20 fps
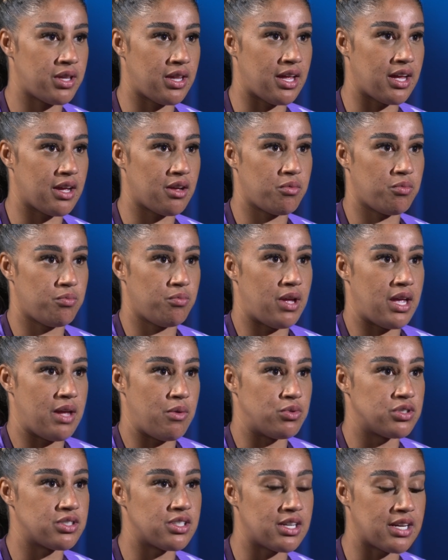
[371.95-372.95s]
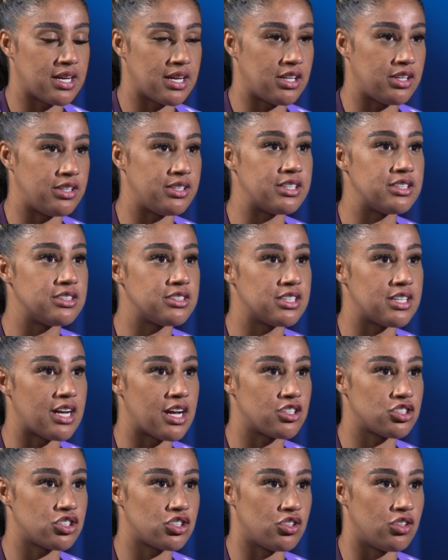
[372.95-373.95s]
Like, he was an England
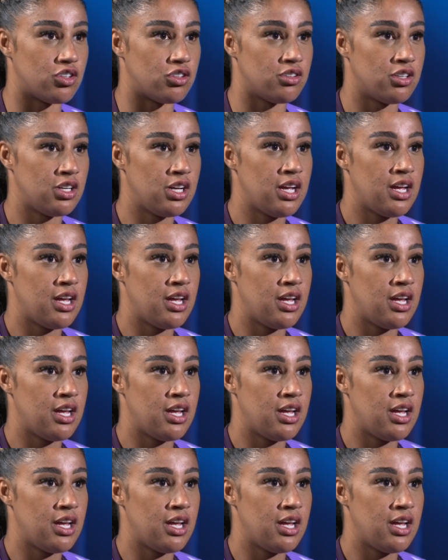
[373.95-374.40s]
international.